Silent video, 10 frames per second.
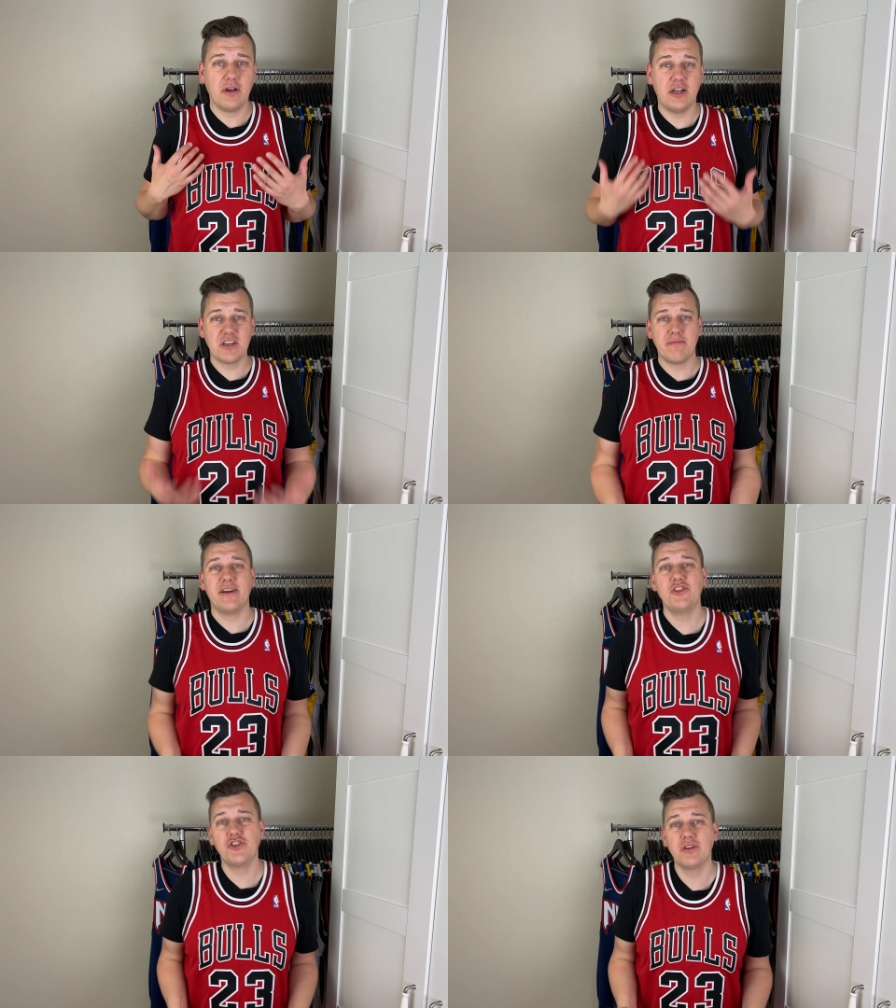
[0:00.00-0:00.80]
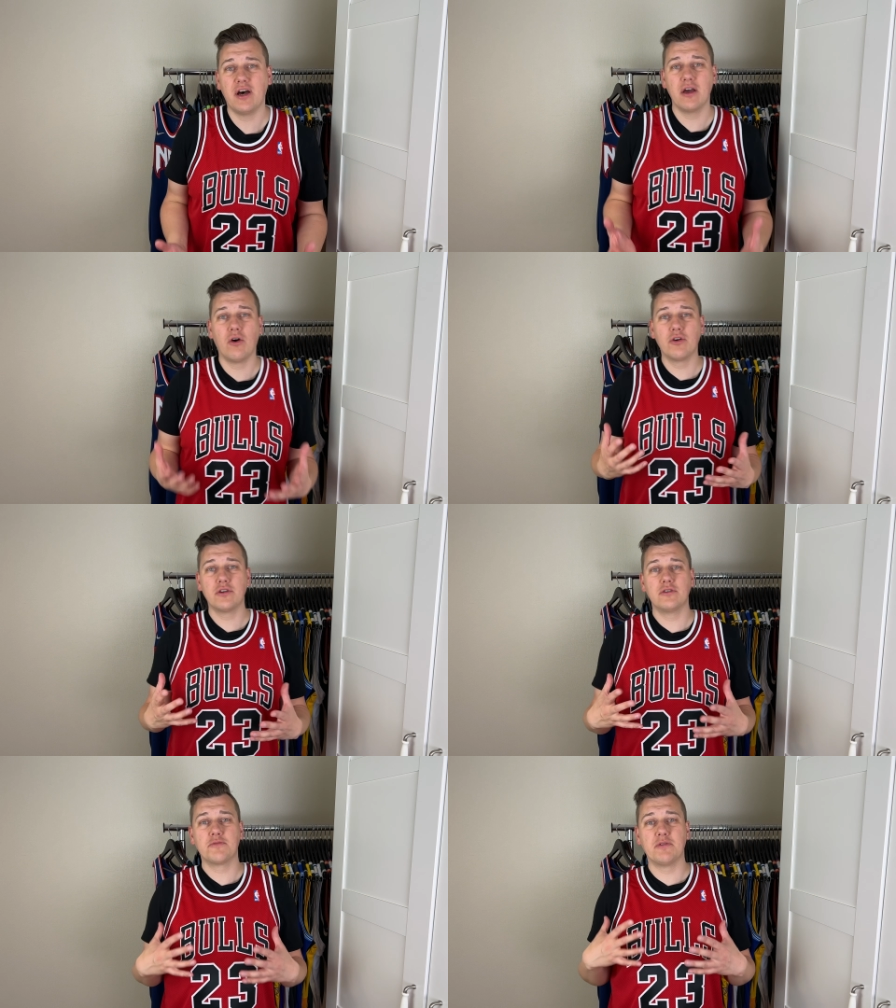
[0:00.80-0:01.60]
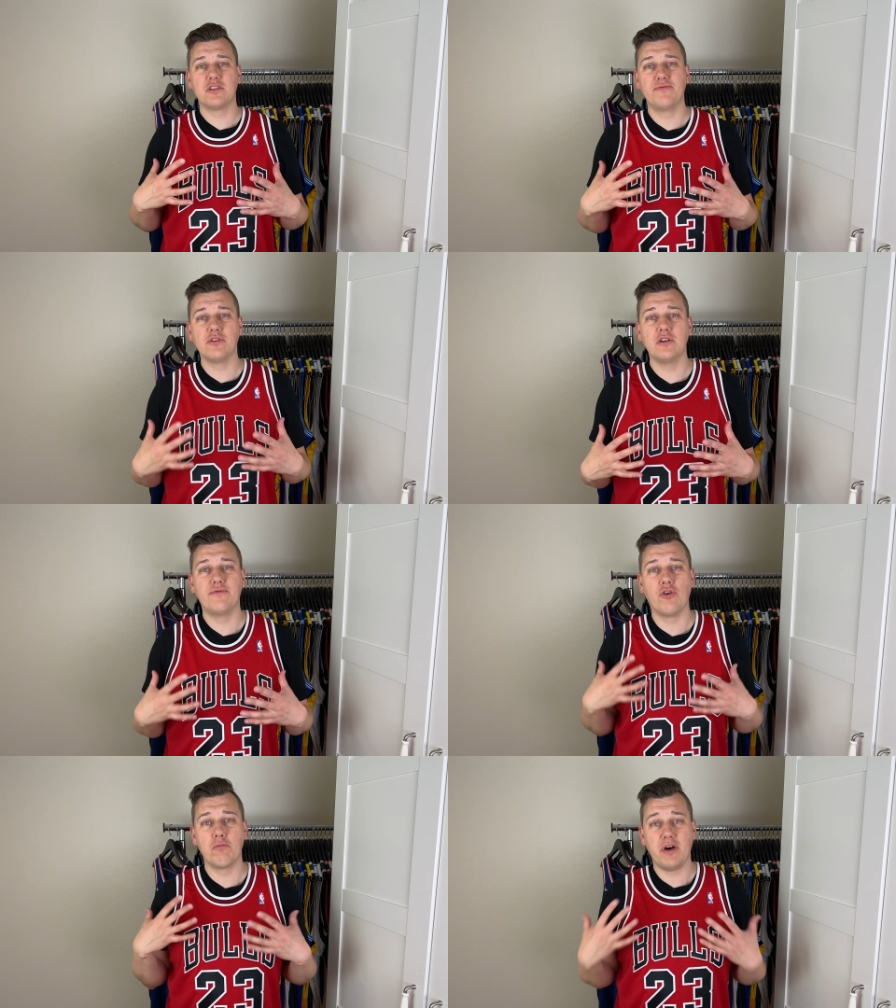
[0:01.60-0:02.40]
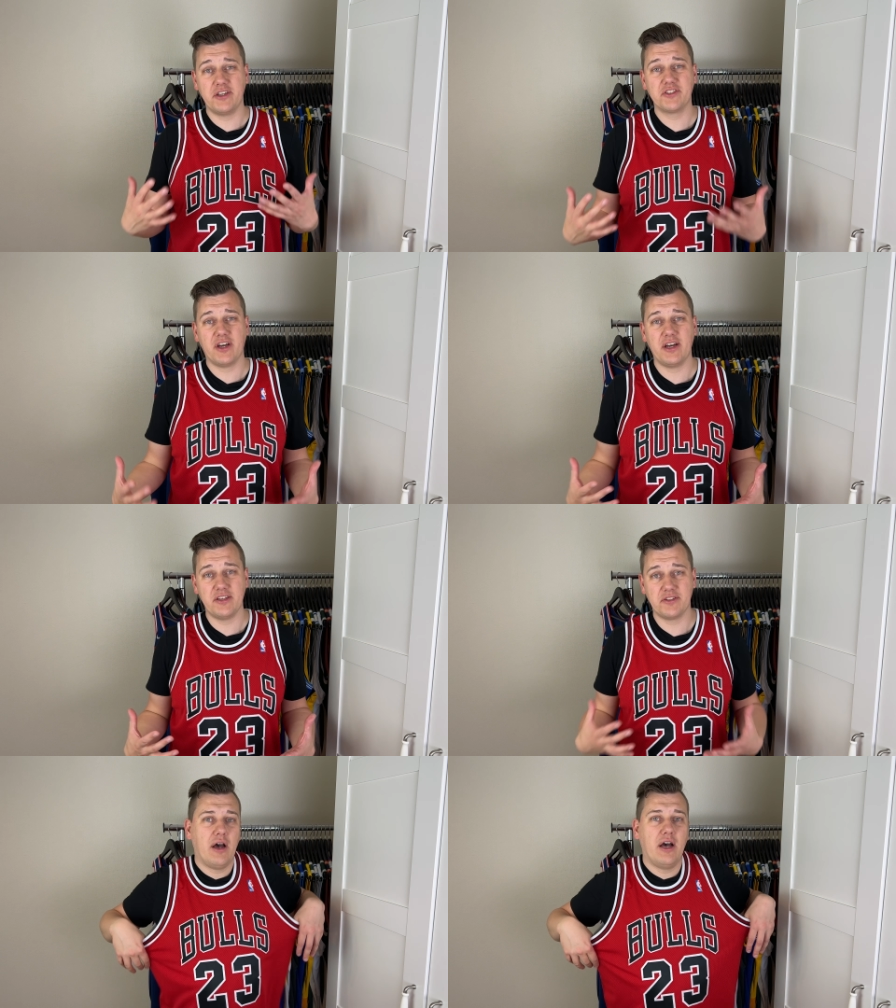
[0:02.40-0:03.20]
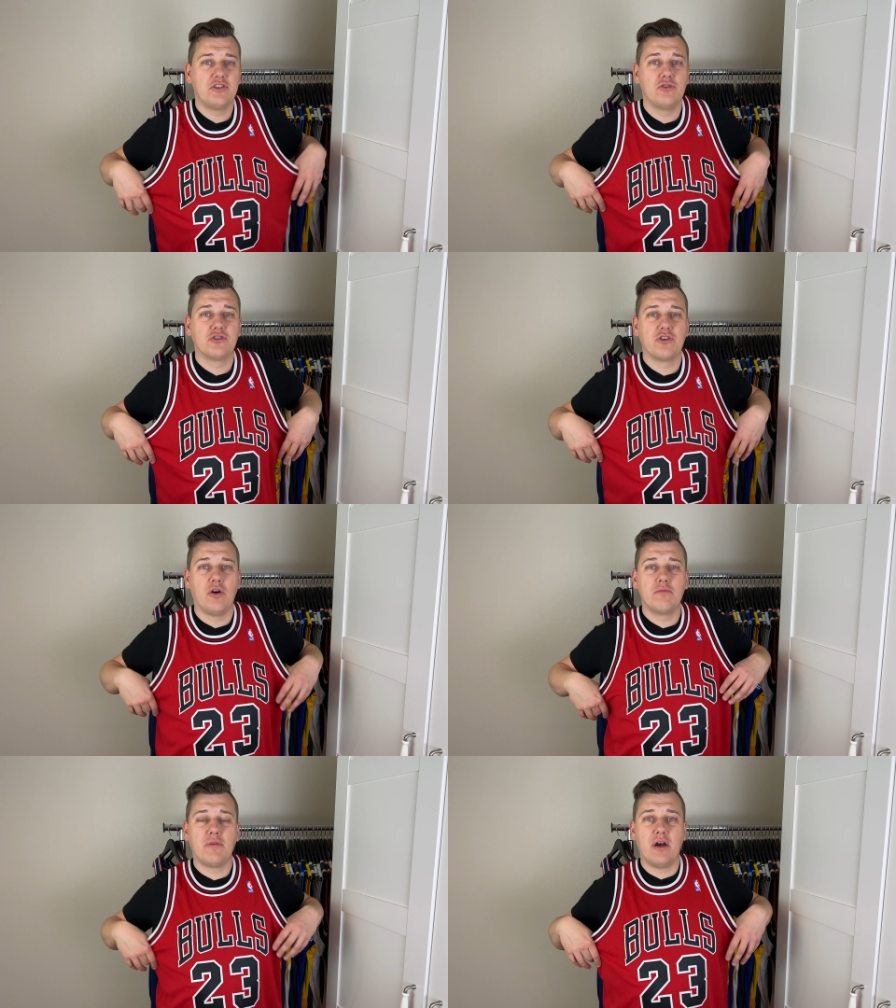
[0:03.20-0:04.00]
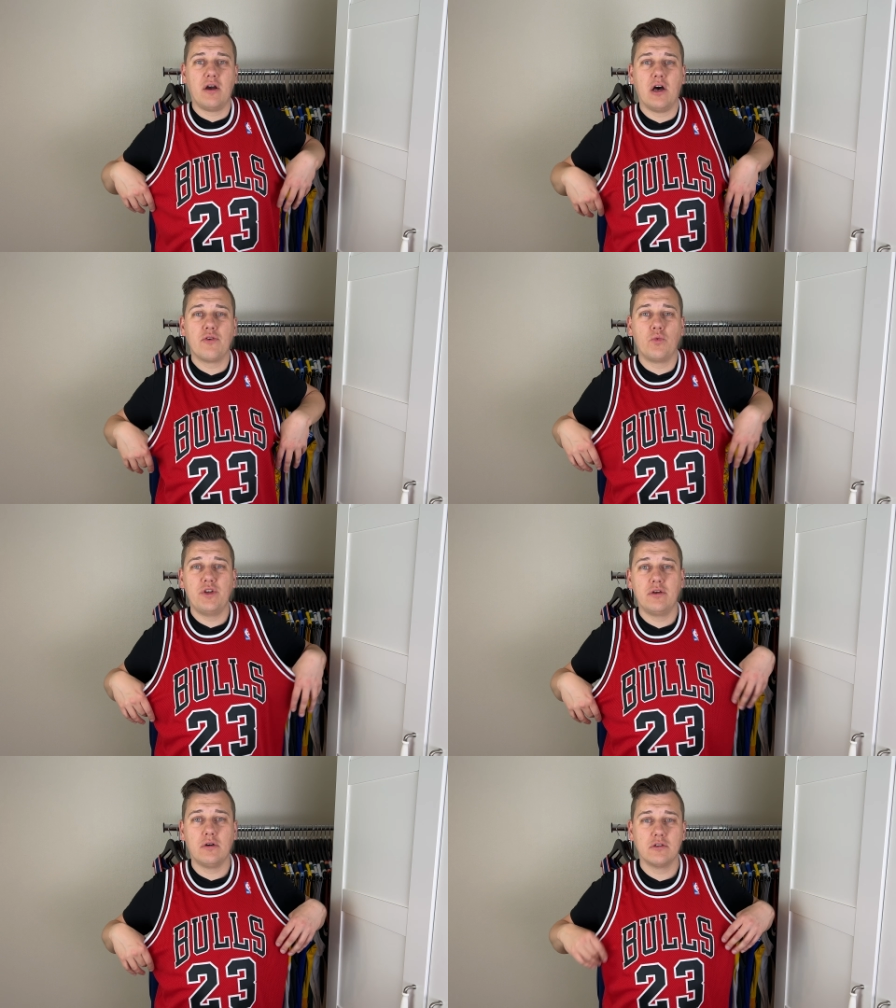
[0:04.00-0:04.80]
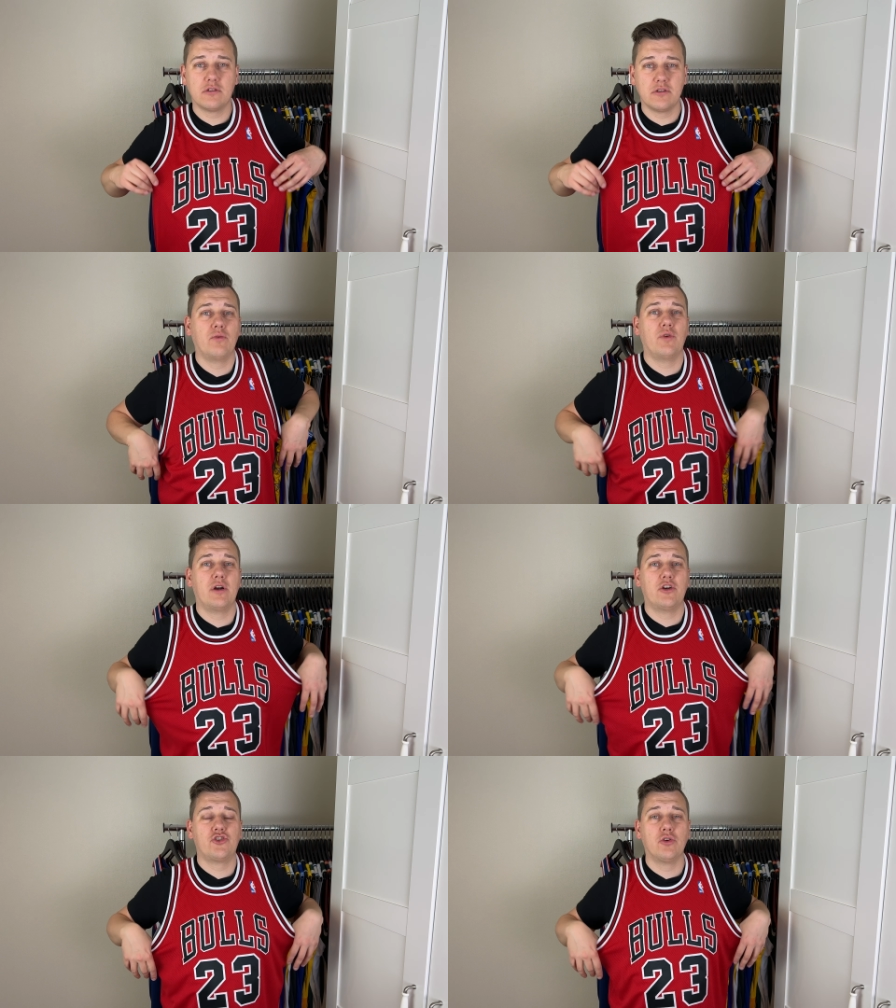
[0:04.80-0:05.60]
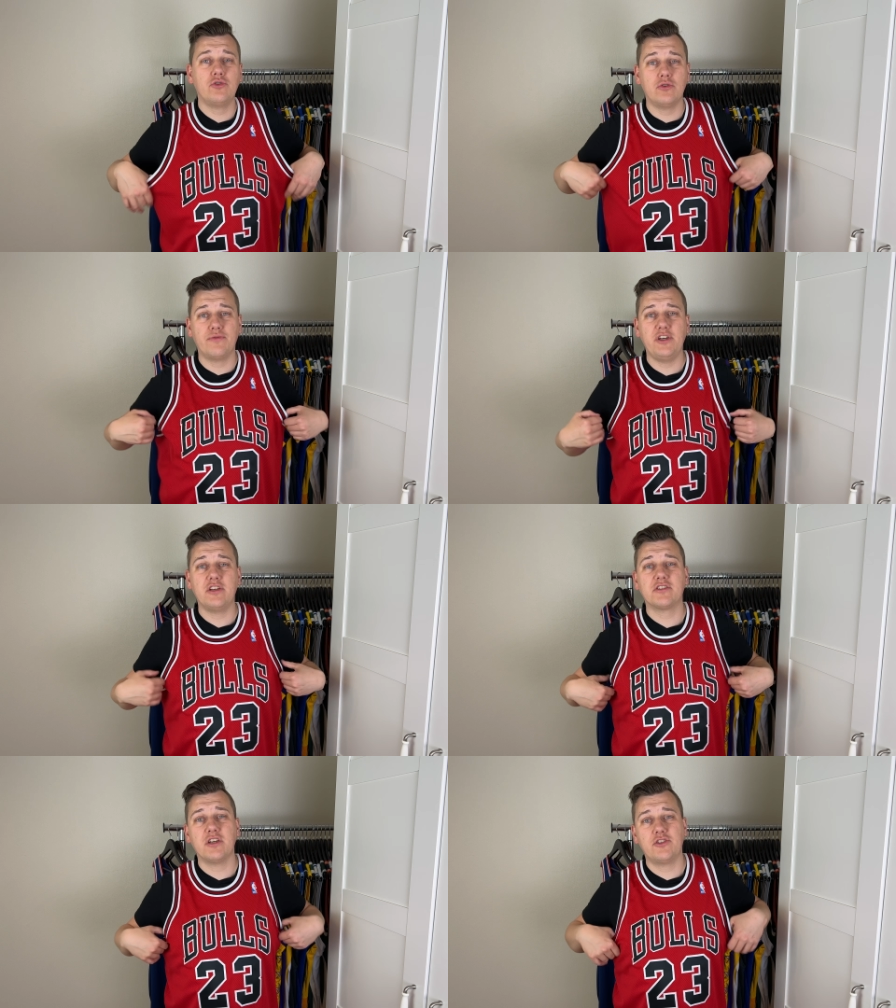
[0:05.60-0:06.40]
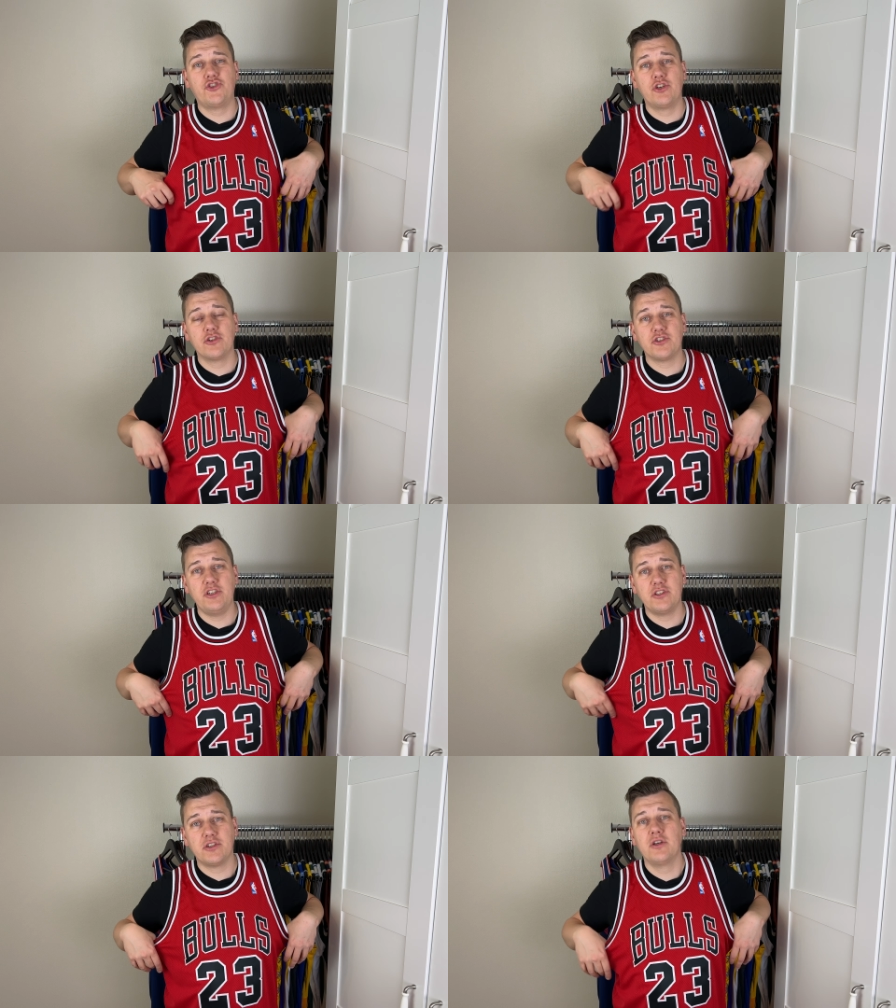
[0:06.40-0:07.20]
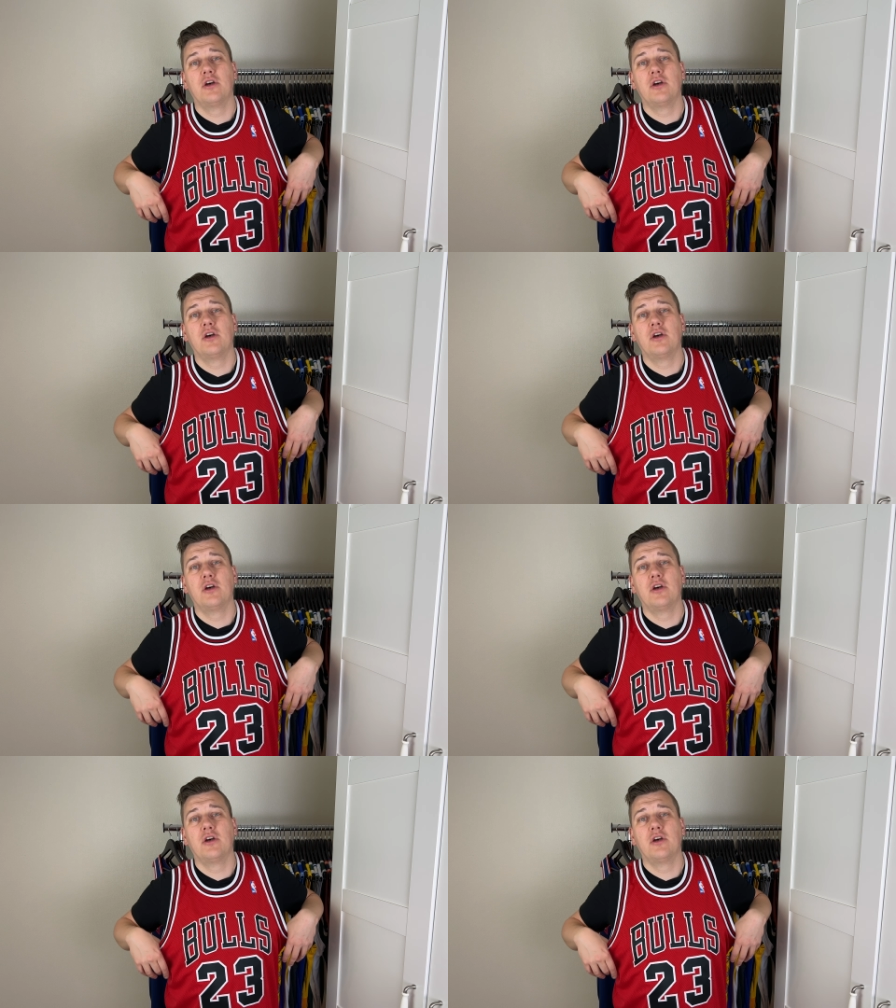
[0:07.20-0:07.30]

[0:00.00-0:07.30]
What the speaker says: As I mentioned, I ordered specifically for my size. As you saw in my other videos where I showed you the Phoenix Suns jerseys,